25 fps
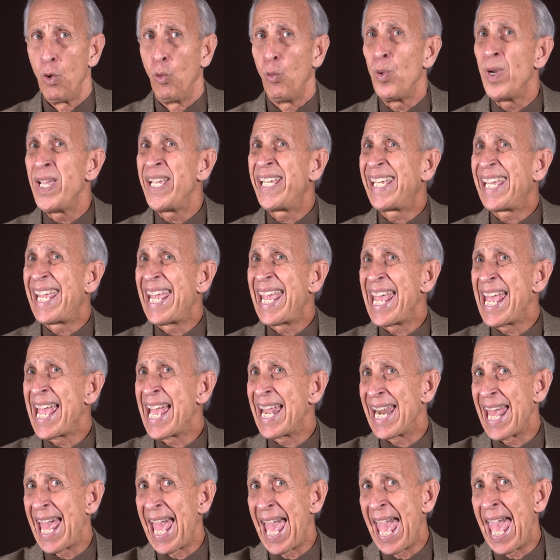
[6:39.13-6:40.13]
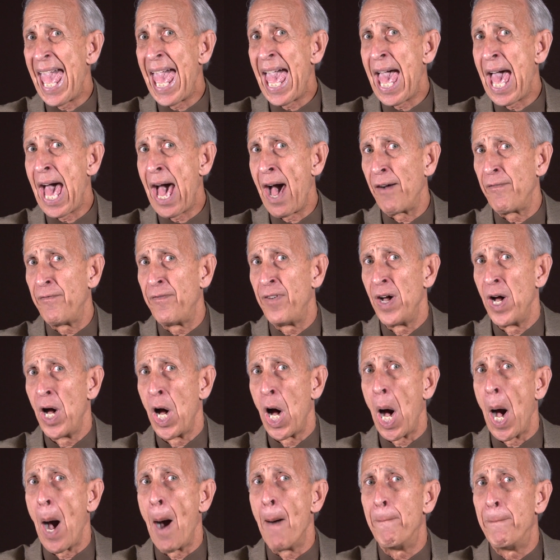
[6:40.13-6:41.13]
We can't have
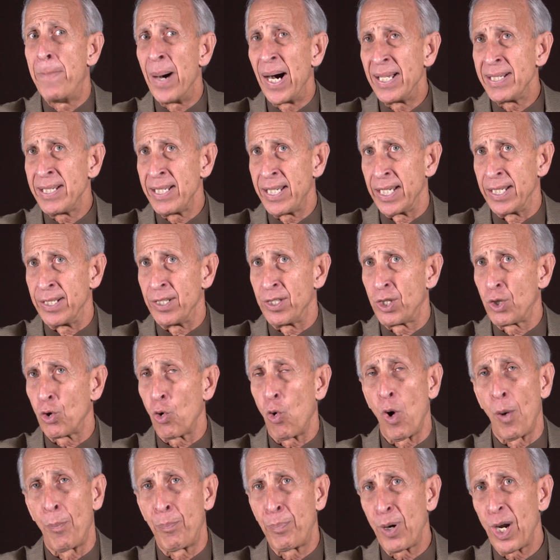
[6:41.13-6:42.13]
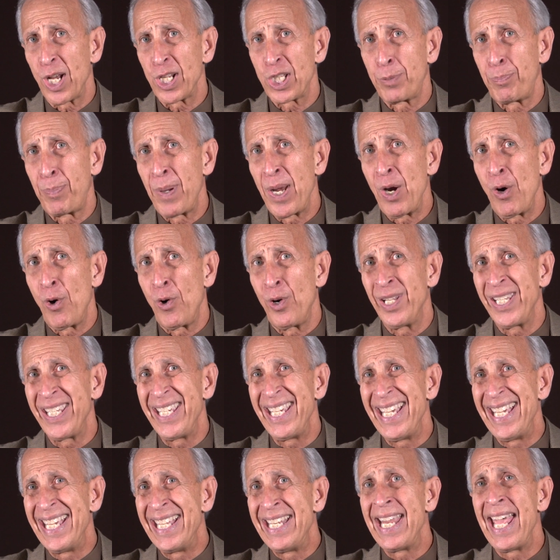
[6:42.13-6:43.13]
abundance or
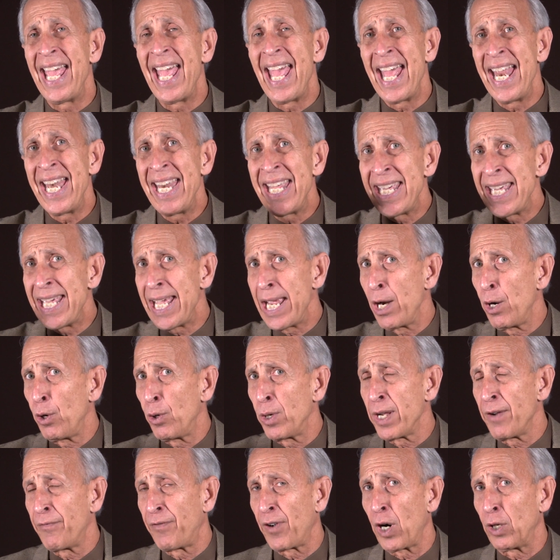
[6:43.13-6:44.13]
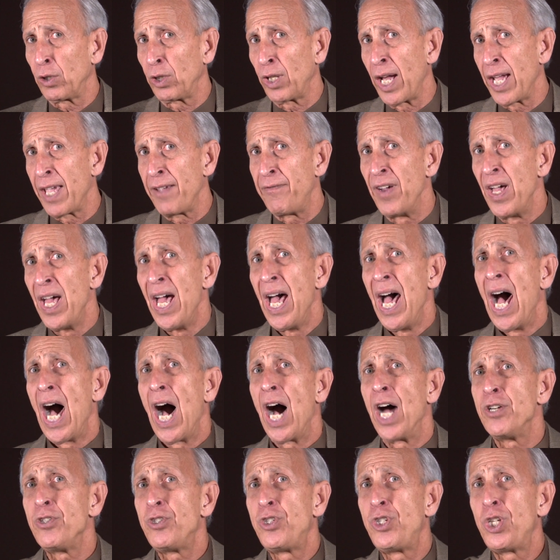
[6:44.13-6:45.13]
prosperity in any area of our life
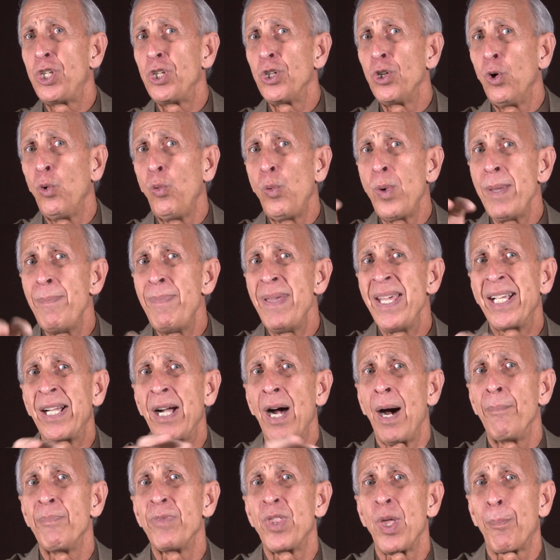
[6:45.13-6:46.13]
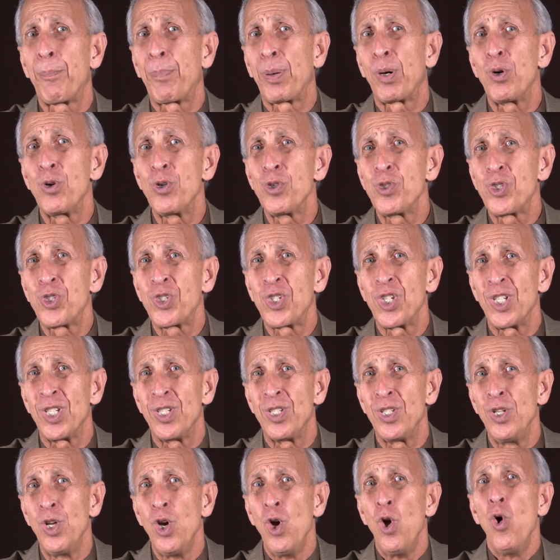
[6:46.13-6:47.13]
until we become the
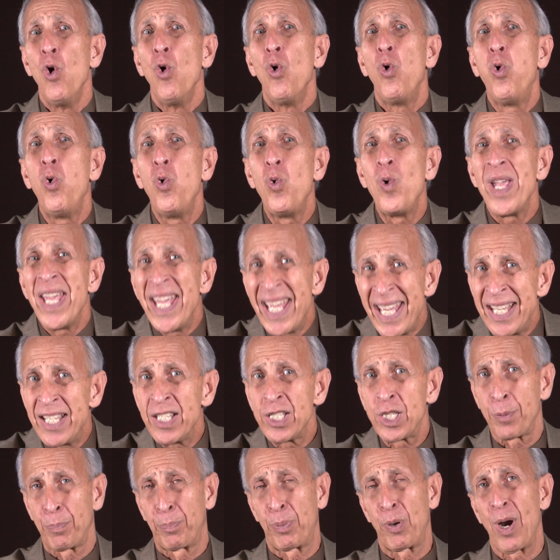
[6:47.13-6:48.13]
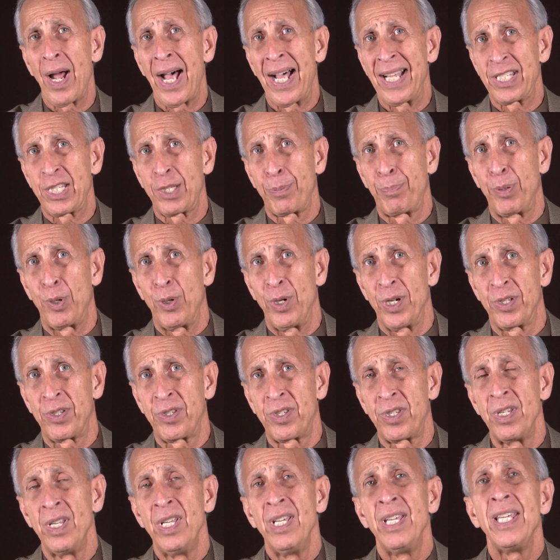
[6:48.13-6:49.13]
person who is
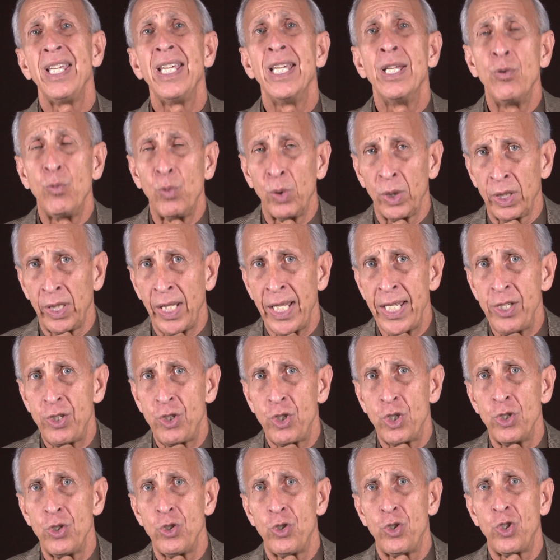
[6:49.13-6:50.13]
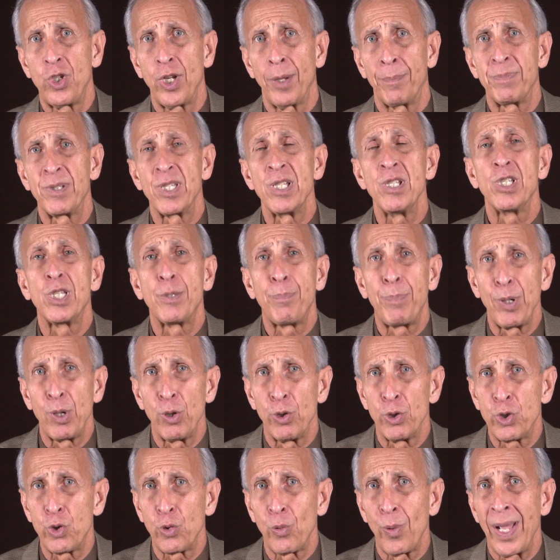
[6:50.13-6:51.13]
prosperous in relationships, in
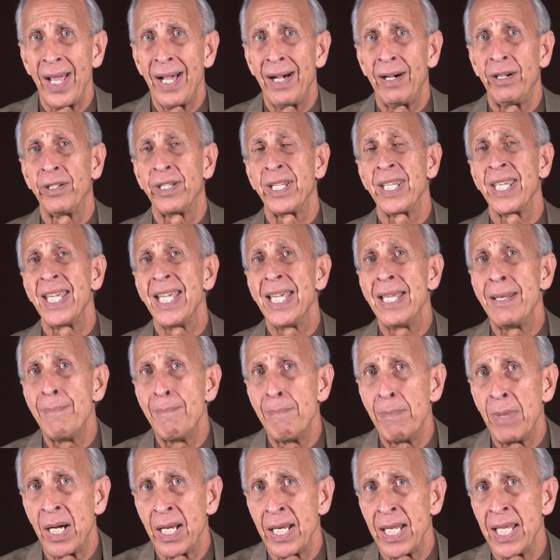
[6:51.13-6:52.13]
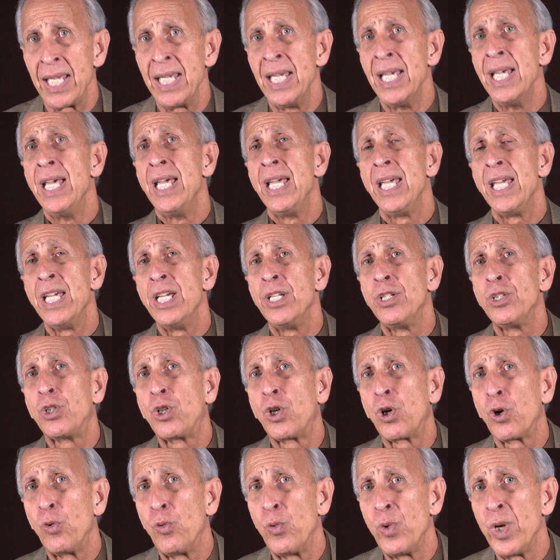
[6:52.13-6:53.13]
spirituality, in money, in
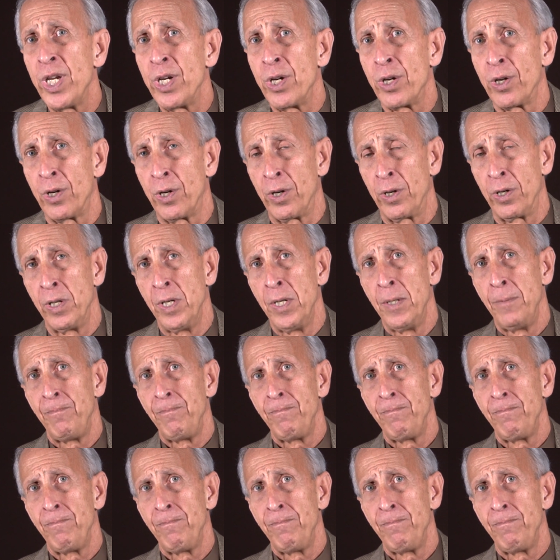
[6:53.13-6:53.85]
career,